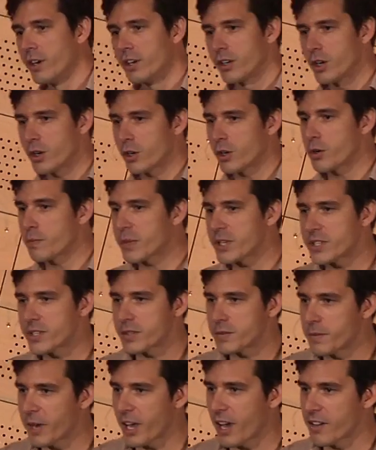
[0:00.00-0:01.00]
Your
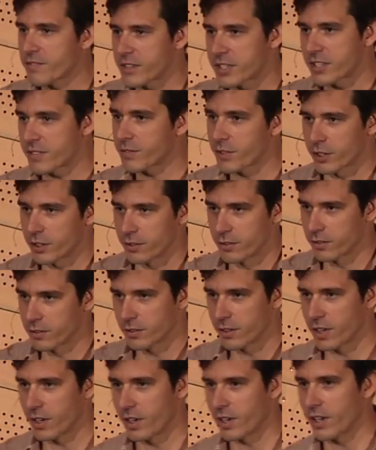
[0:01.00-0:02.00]
business may have a
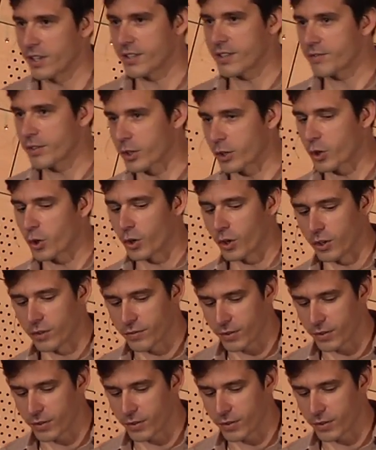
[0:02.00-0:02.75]
different goal.